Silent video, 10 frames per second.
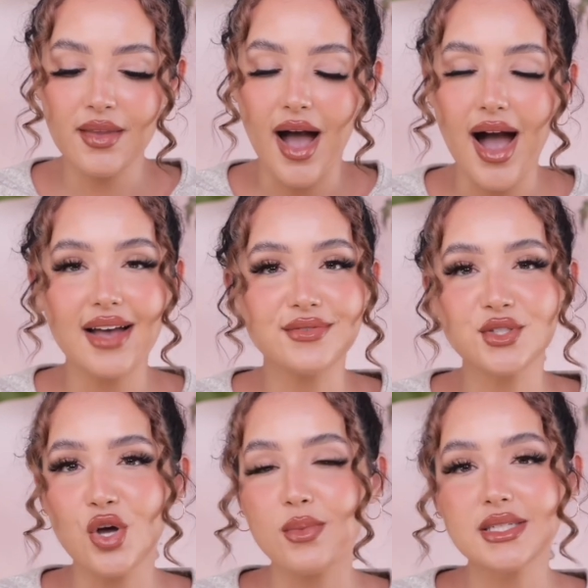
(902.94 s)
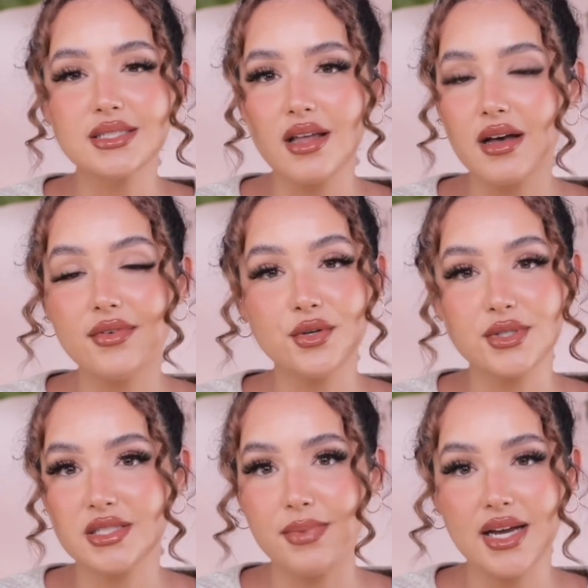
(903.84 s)
I have so much love and
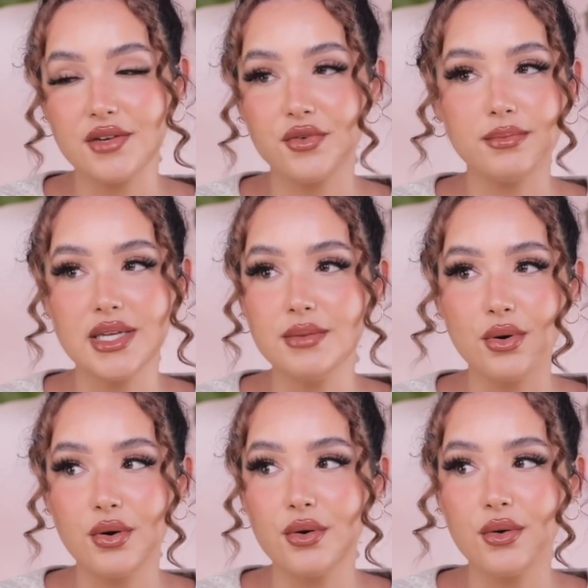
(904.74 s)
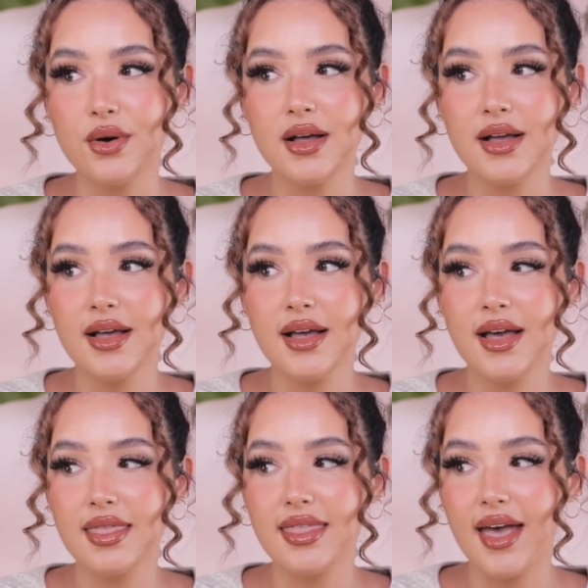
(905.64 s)
respect for people
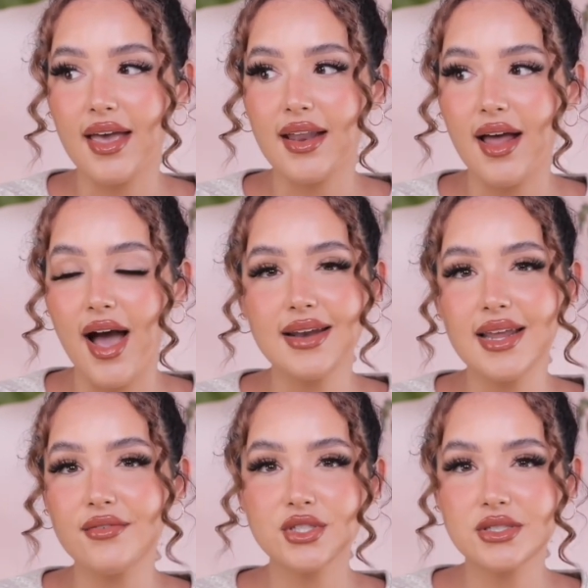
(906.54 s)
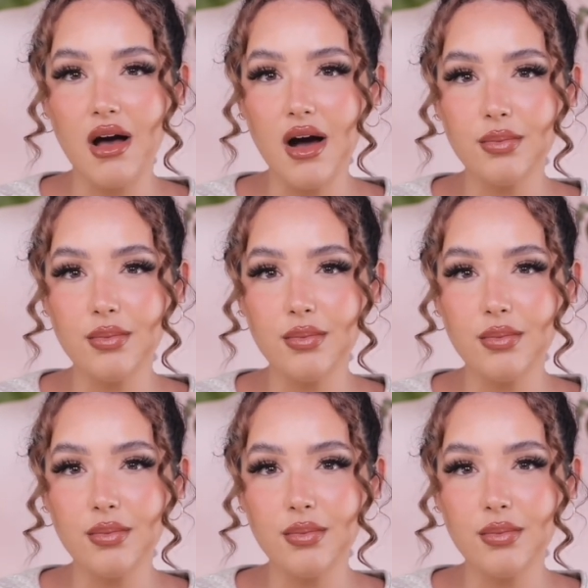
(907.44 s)
that I never saw